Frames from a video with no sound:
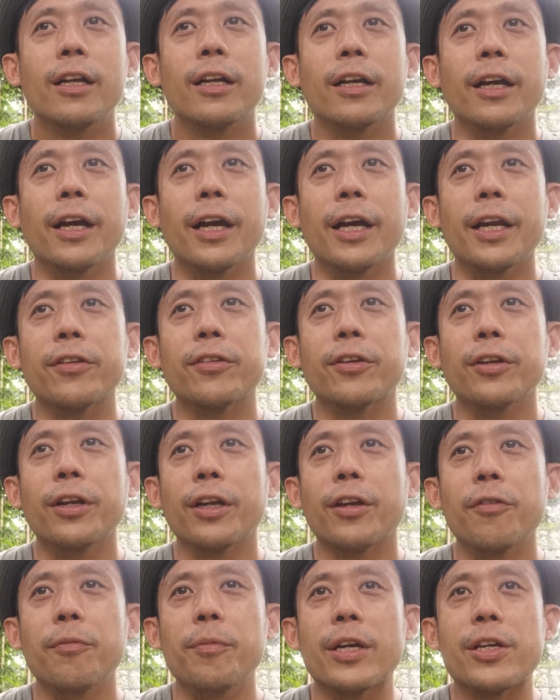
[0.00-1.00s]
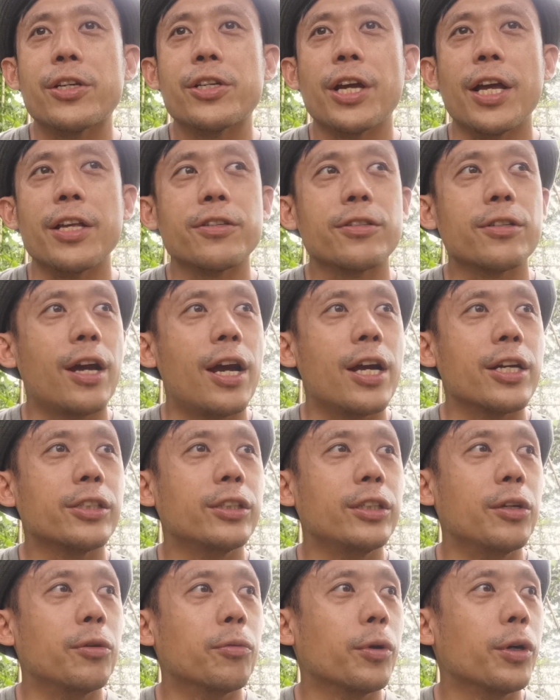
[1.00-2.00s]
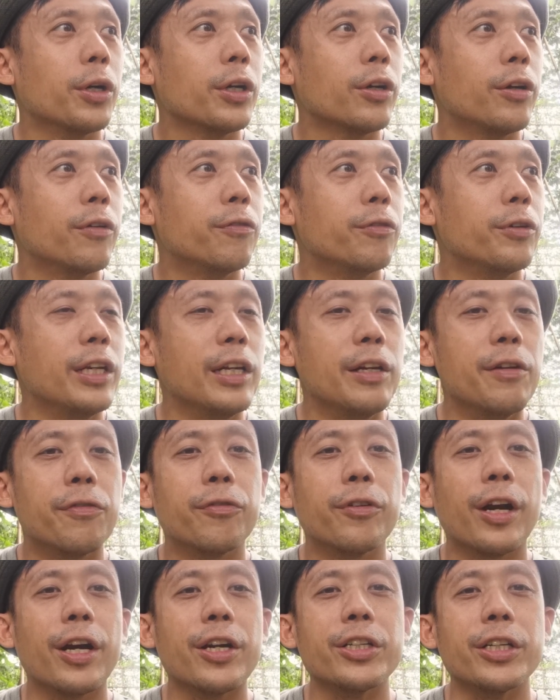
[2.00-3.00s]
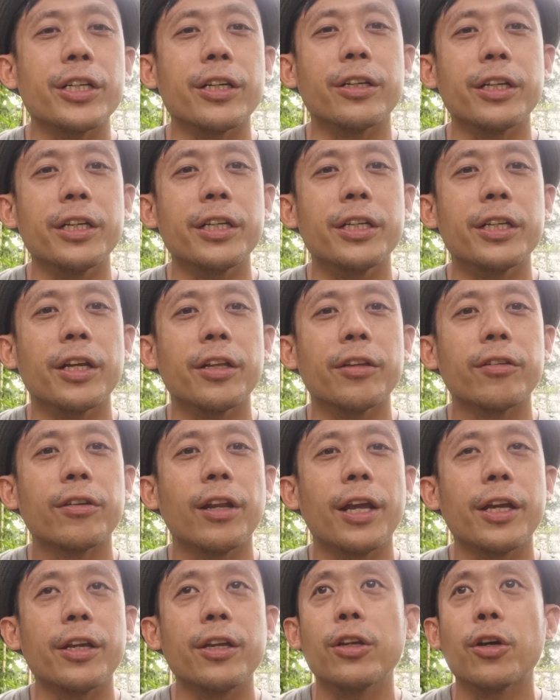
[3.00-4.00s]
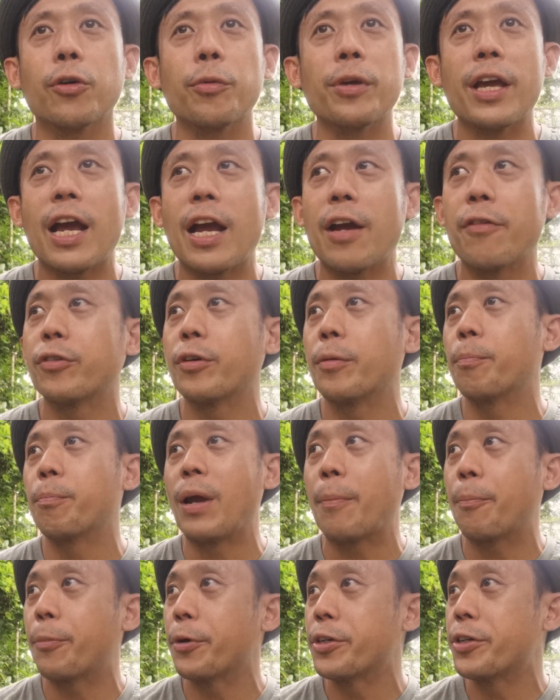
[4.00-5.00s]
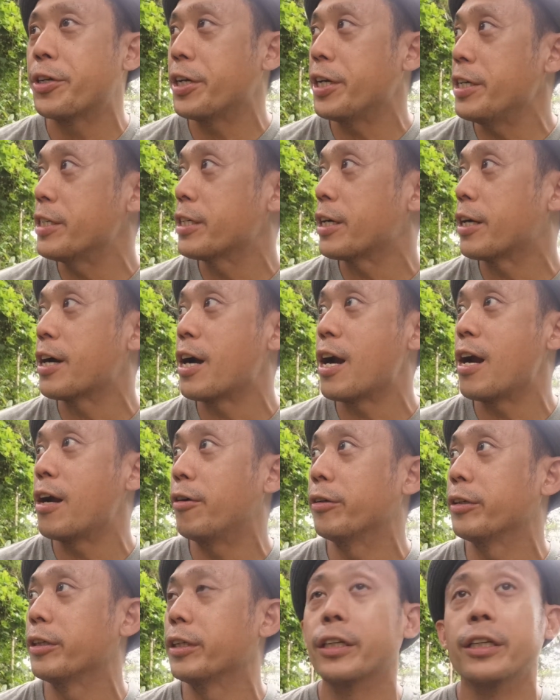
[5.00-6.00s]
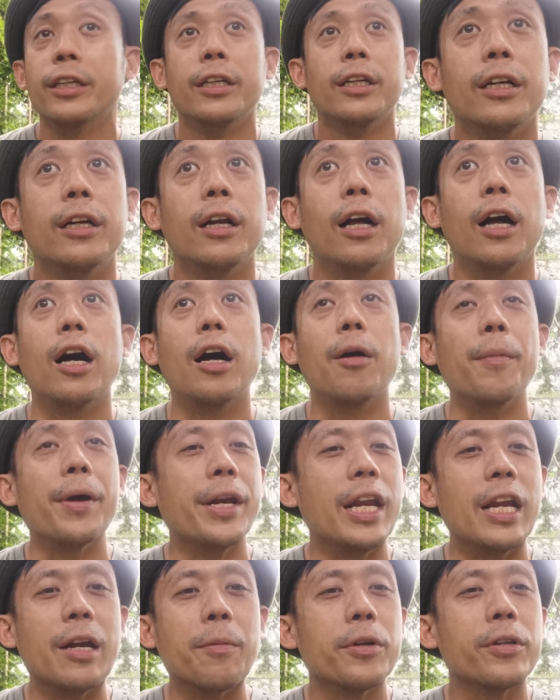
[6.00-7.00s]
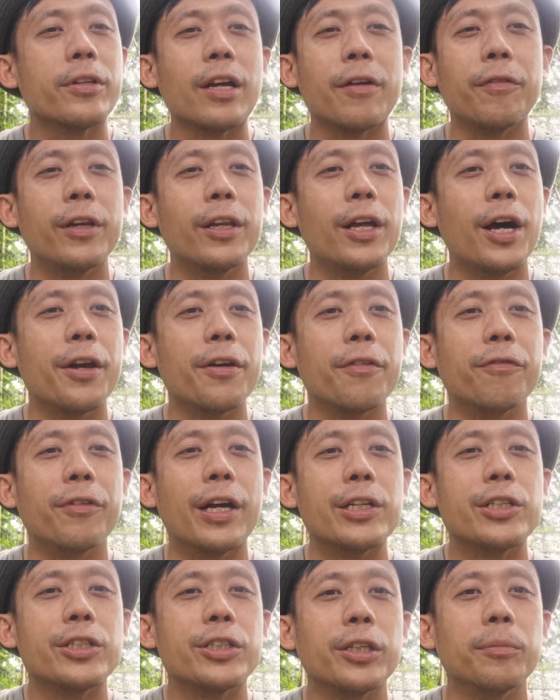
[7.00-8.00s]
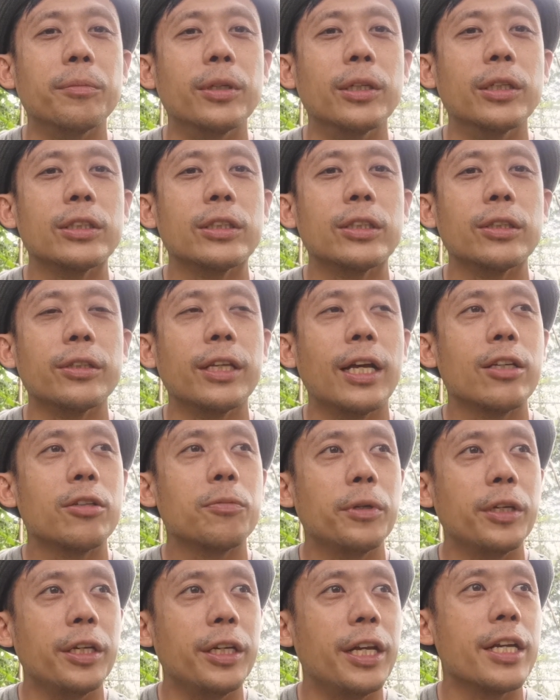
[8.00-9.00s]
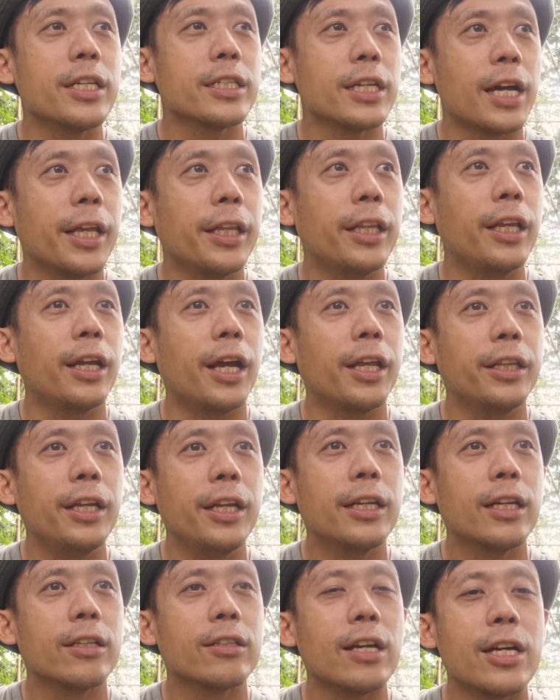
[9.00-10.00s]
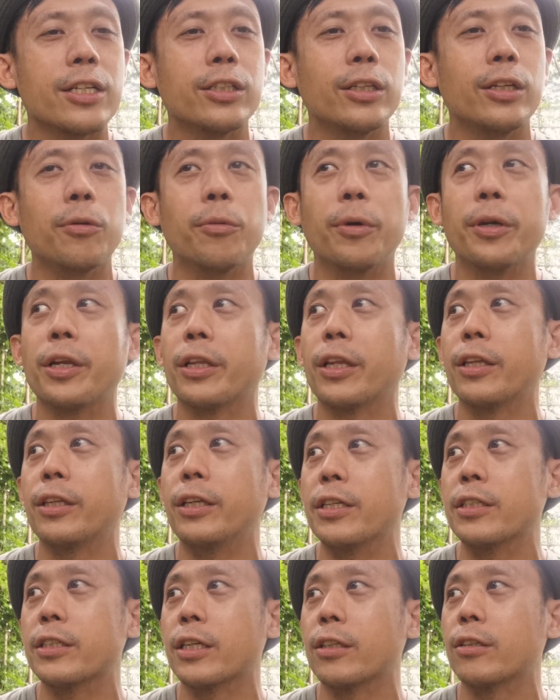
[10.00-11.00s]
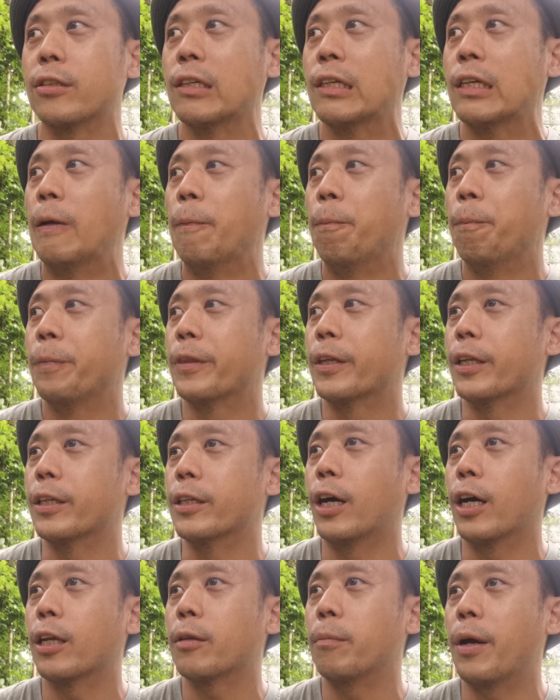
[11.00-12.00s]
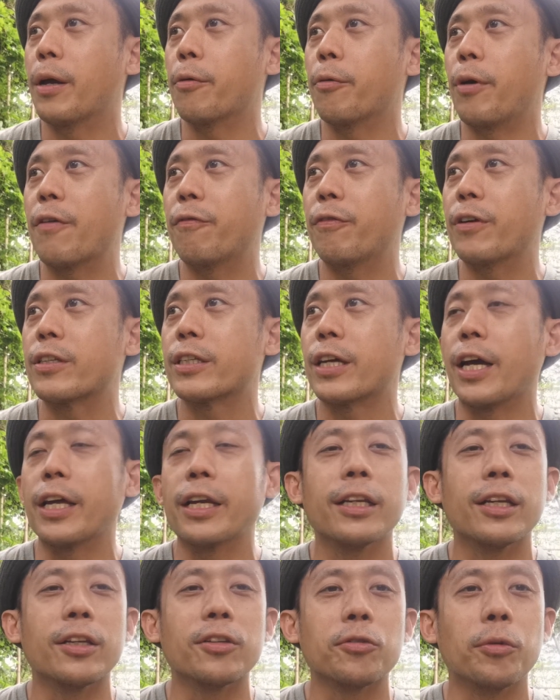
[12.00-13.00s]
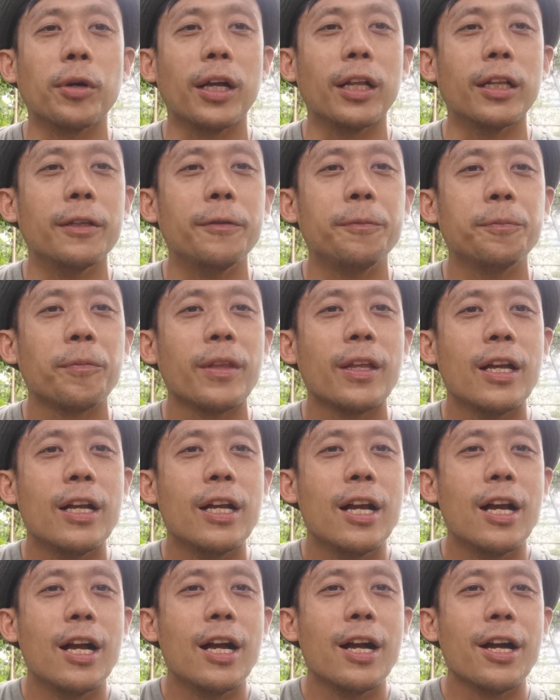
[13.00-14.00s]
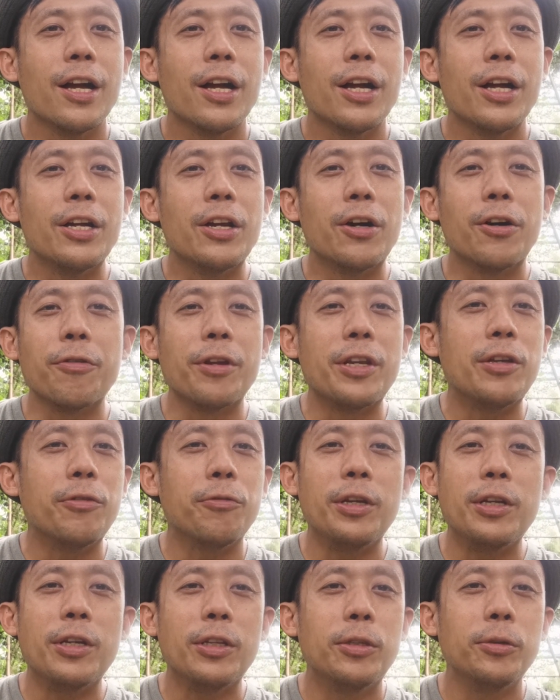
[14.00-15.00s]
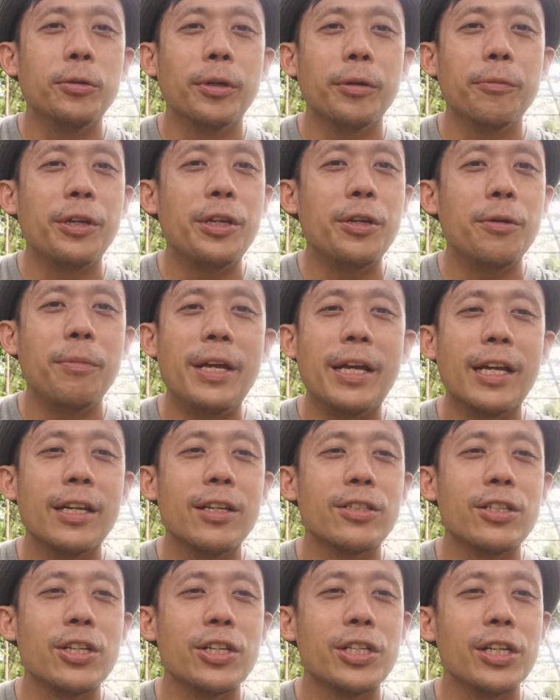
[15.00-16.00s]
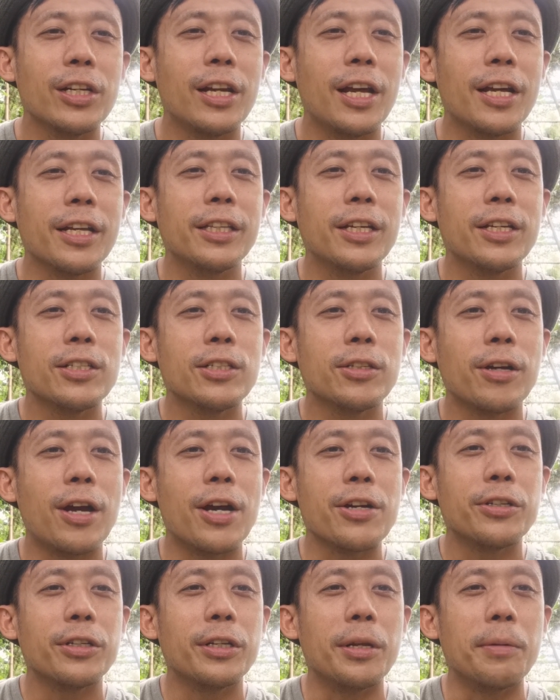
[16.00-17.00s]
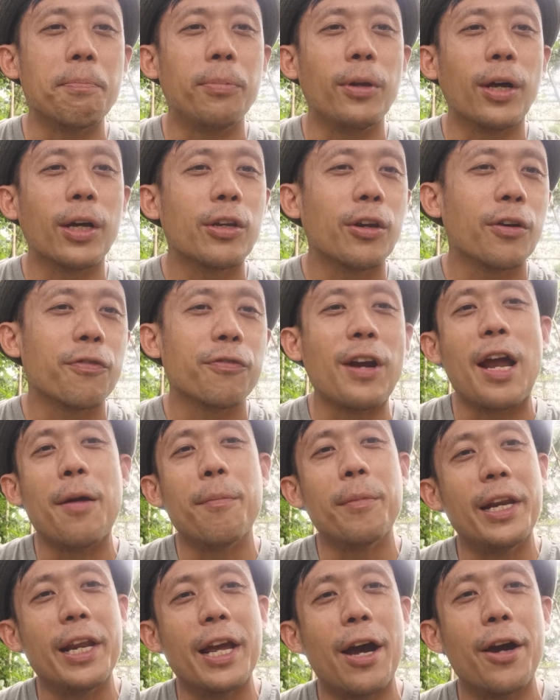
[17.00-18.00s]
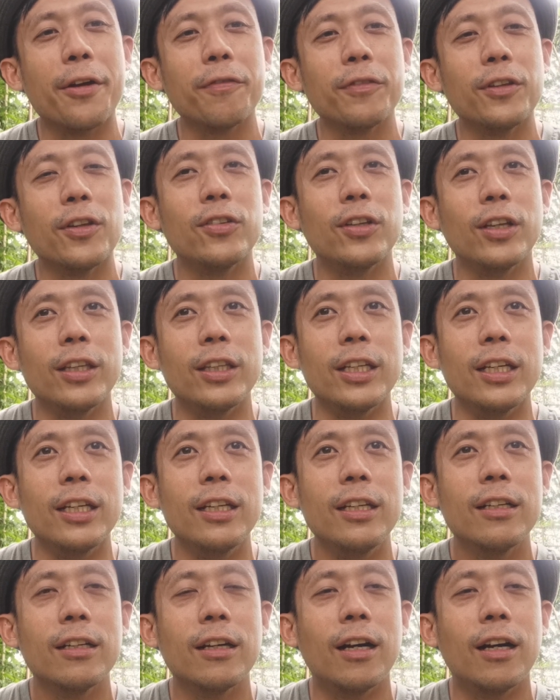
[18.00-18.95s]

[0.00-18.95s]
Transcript: and it's gonna give me a chance to actually work on really fresh ingredients. Like we have some pepper trees around, my neighbors have a lot of vegetables, so that's pretty exciting. I think that's actually one of the things that got my wife excited as well. When you make a decision like this to actually pluck your family out of the city,